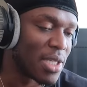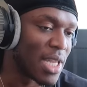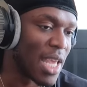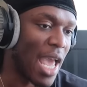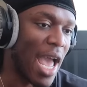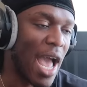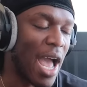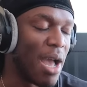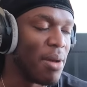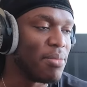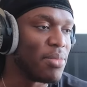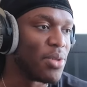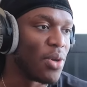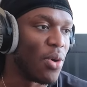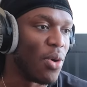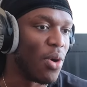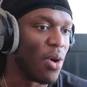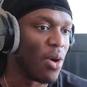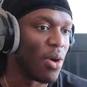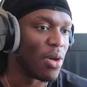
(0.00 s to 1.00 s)
scammed
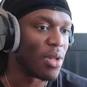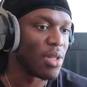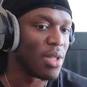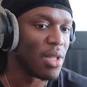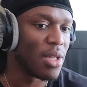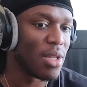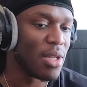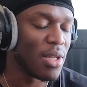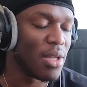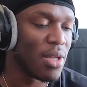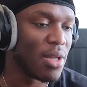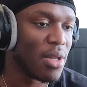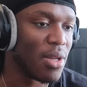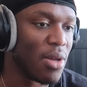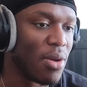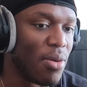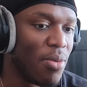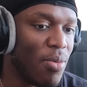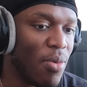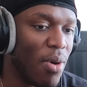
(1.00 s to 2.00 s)
or
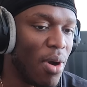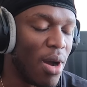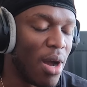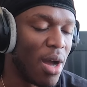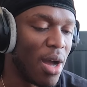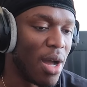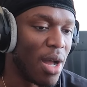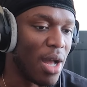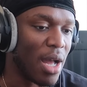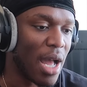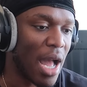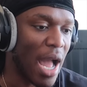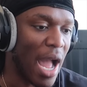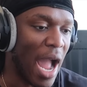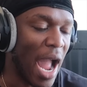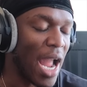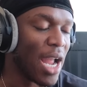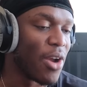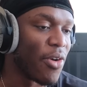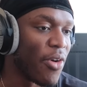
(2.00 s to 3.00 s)
were
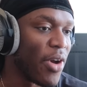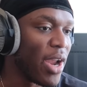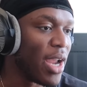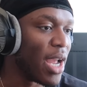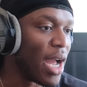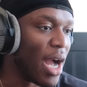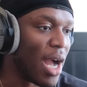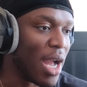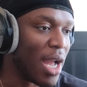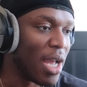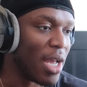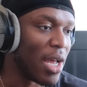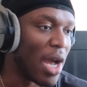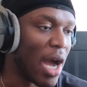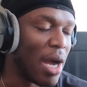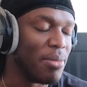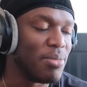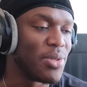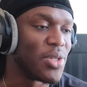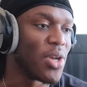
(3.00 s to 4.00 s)
angry i
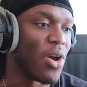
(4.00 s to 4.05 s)
i'm